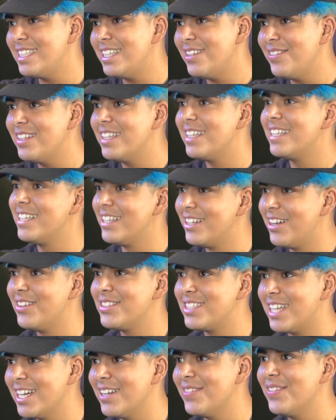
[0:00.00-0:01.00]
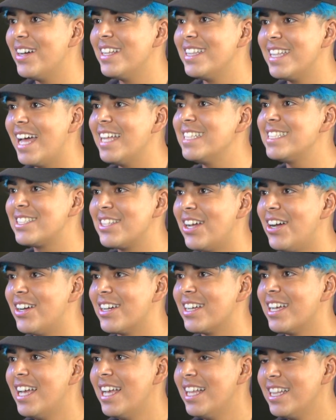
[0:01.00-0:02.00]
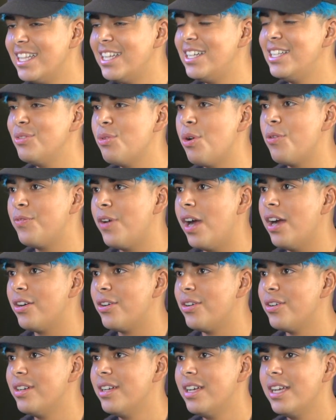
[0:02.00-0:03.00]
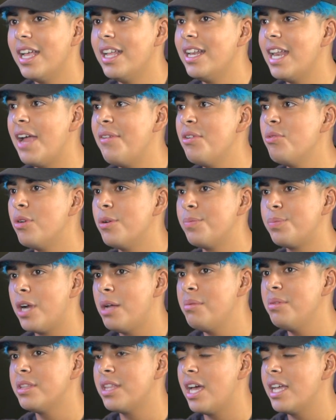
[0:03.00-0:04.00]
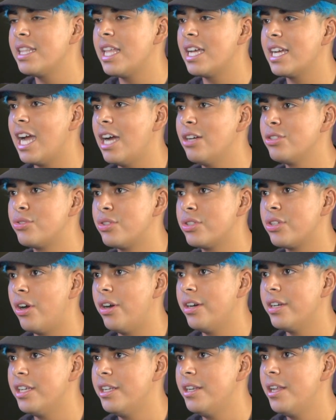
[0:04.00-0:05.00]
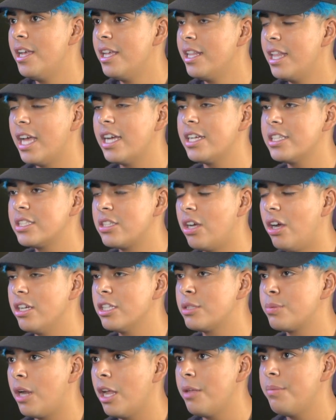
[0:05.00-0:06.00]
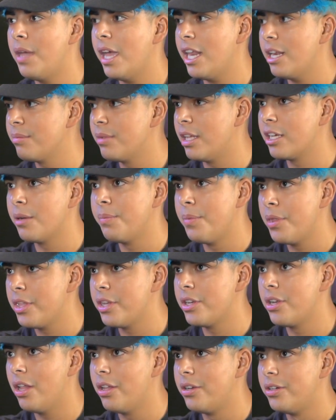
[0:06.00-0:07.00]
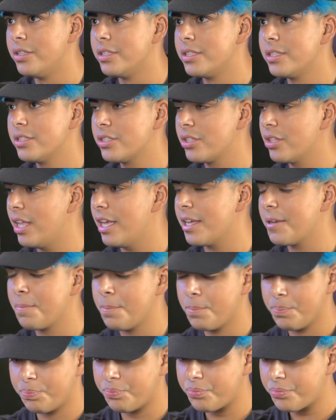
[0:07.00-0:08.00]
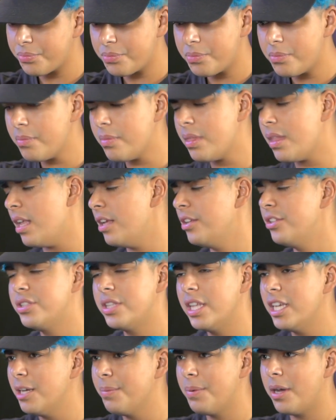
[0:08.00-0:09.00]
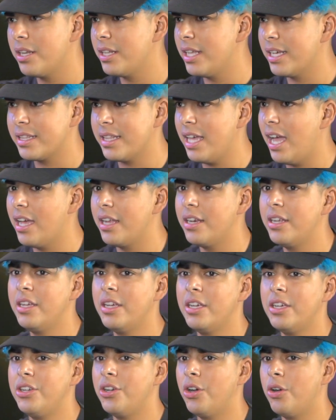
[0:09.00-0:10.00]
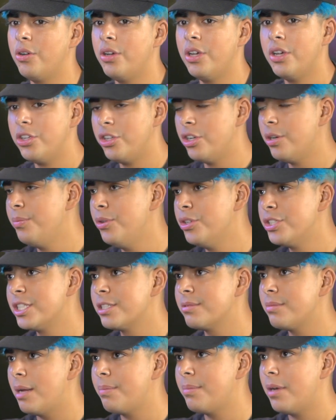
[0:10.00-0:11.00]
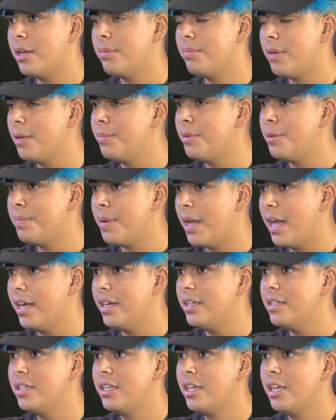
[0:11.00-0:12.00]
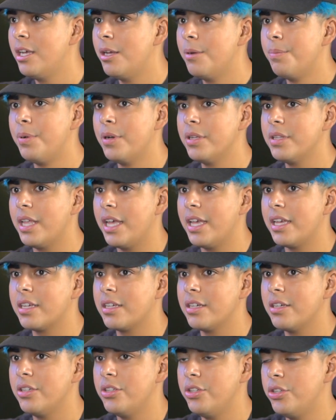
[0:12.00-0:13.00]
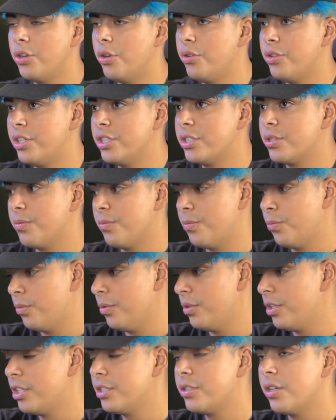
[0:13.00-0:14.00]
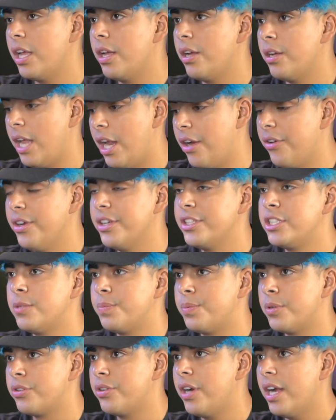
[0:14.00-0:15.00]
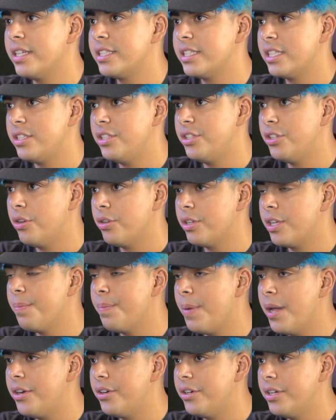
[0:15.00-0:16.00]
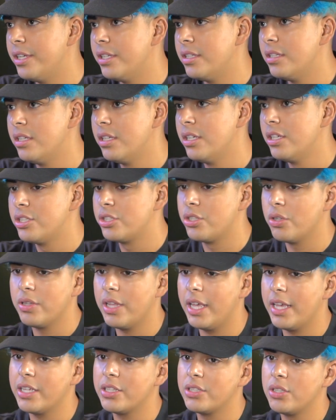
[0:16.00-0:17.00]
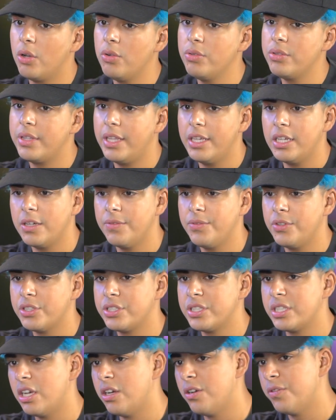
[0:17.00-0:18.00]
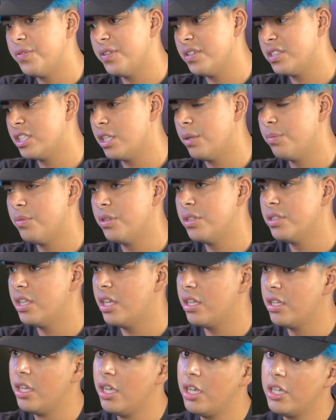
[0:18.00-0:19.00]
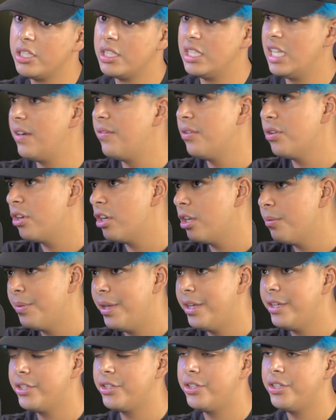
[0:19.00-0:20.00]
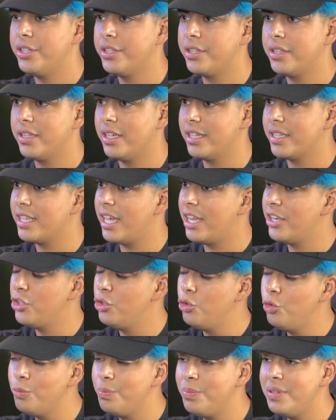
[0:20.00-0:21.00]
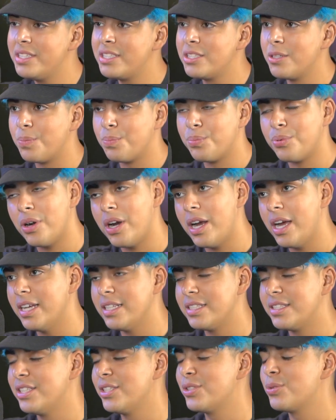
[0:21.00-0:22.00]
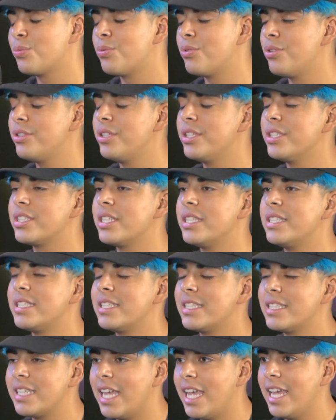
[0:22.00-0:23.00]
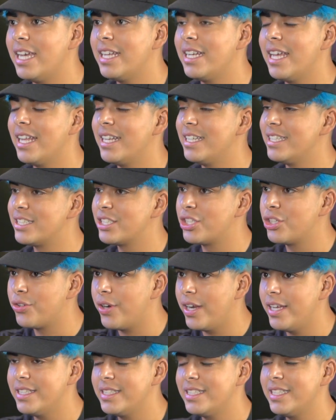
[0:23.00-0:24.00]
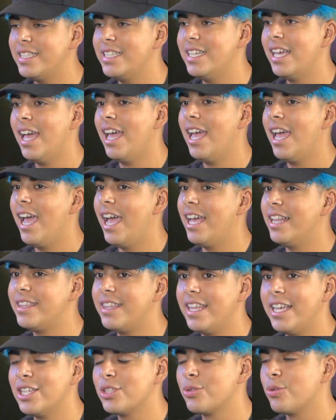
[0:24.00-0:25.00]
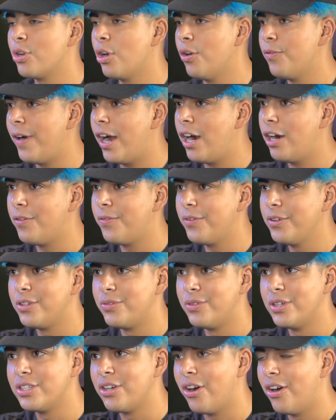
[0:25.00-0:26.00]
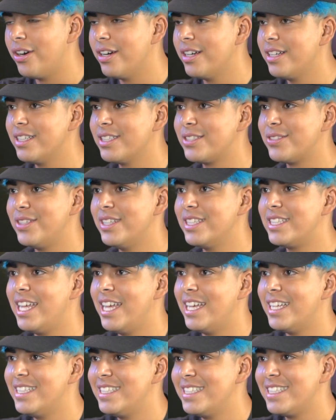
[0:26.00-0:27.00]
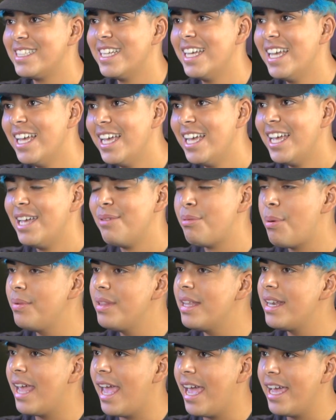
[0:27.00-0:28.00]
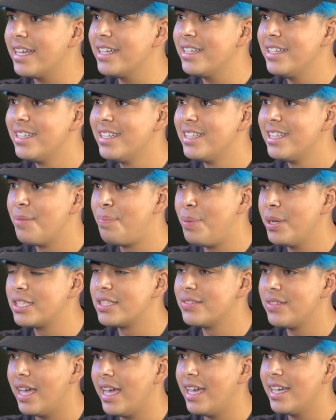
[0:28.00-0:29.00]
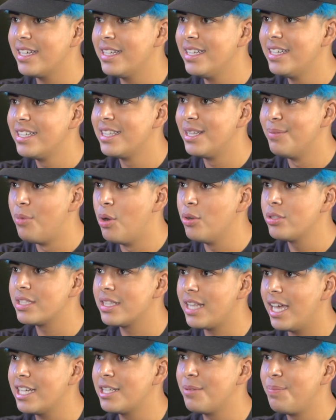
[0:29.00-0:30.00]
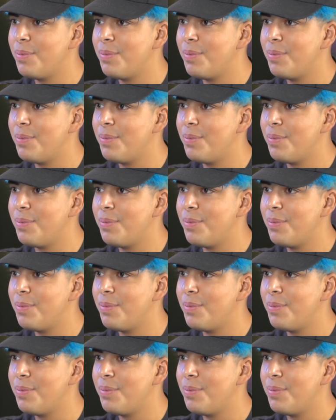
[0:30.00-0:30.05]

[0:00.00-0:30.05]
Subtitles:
You know what I'm talking about? That song literally went viral, and everyone probably thought that guy was retarded. That song's probably made him like $1 million. So like, think about it like that. You know, your music might be bad, but like, you know, there's an area to progress and, you know, get better in. So like, don't think of yourself as someone that is never gonna make it or anything like that. You would be surprised. This world is insane and it's crazy, and things will go viral for the retardedest reasons. Remember that egg? The picture of the egg? The most liked